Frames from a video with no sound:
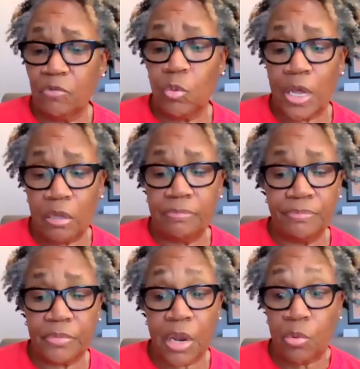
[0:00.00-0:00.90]

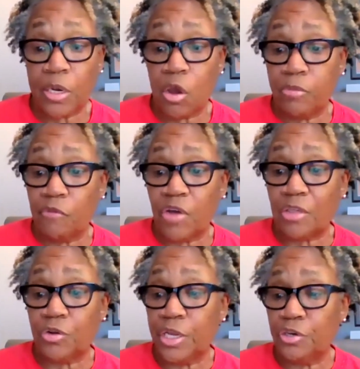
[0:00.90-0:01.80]
Well, I really hope the
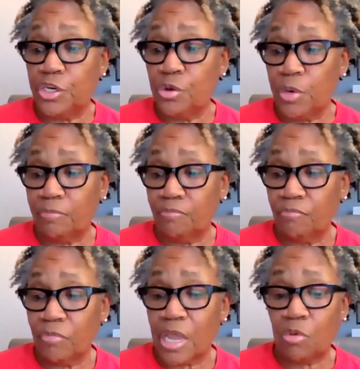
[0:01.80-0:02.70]
father didn't do it.
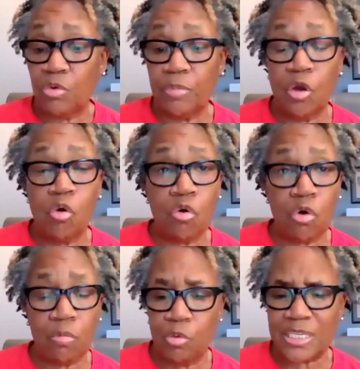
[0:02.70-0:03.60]
That would be
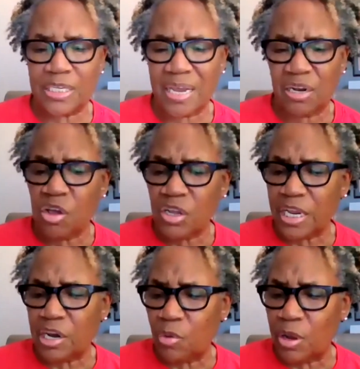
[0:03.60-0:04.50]
horrible. What's that
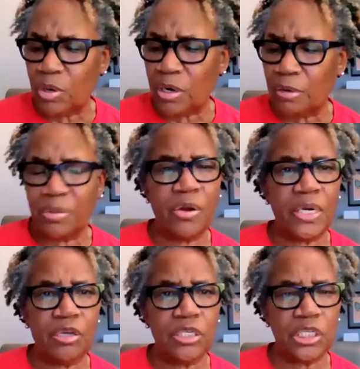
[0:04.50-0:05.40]
called anyway when a
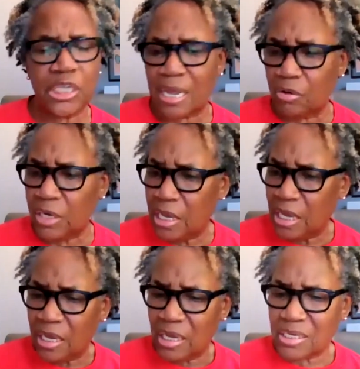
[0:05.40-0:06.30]
parent kills a child?
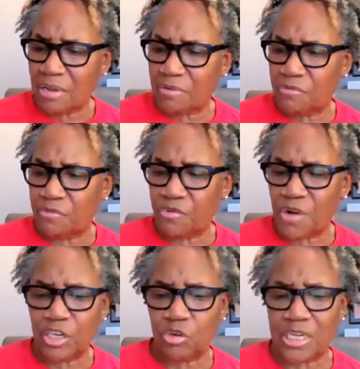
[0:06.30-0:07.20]
It's not
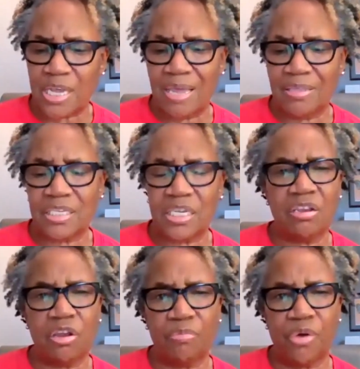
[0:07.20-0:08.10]
fratricide, that's
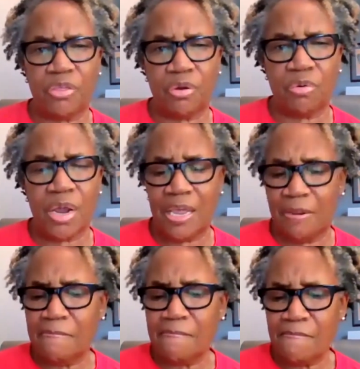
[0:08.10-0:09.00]
killing your brother, right?